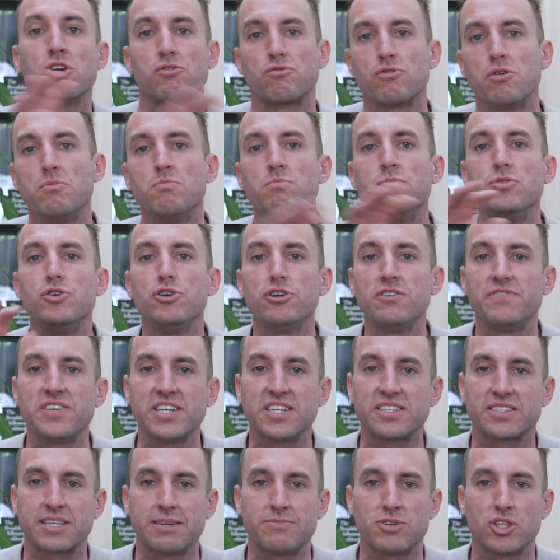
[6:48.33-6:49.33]

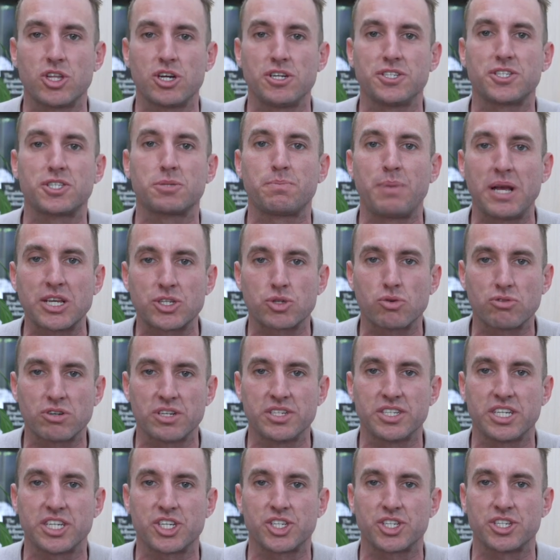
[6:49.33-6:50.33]
removing some of those special
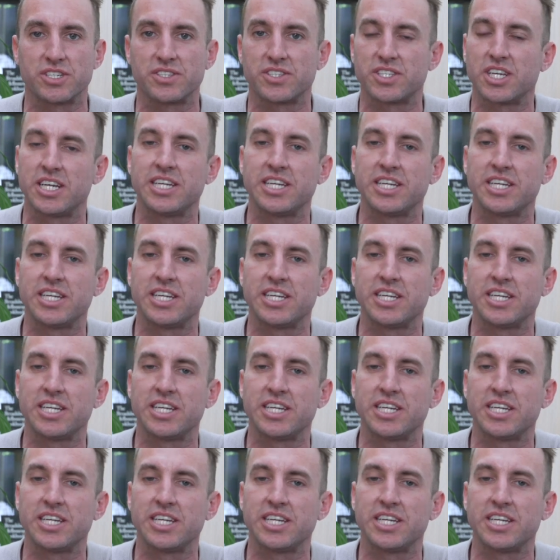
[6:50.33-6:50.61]
conditions.